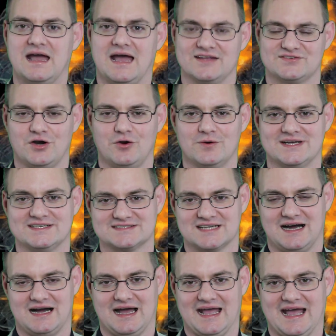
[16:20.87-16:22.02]
As always,
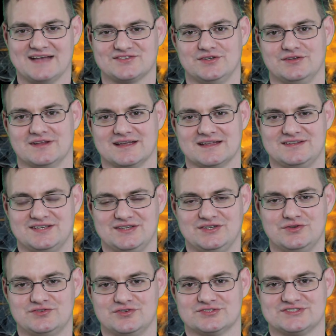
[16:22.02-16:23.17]
I ask you to
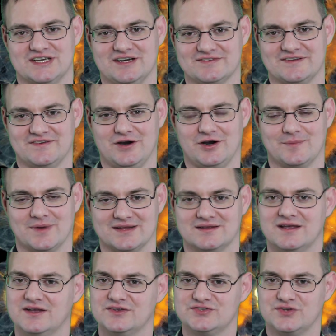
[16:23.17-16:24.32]
continue your
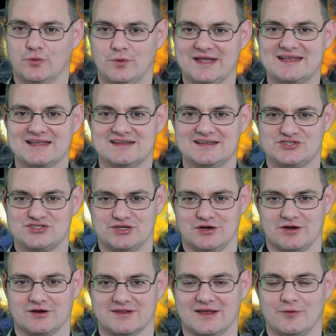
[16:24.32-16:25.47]
self-development so we can
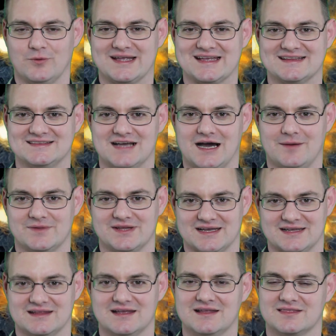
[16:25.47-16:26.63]
ensure that we can
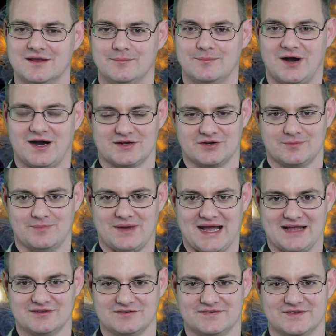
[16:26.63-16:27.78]
dominate the modern
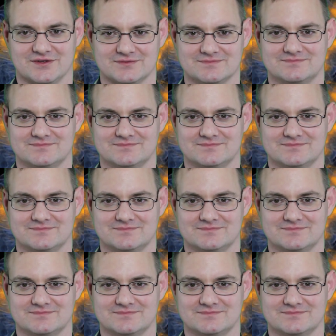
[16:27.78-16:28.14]
battlefield.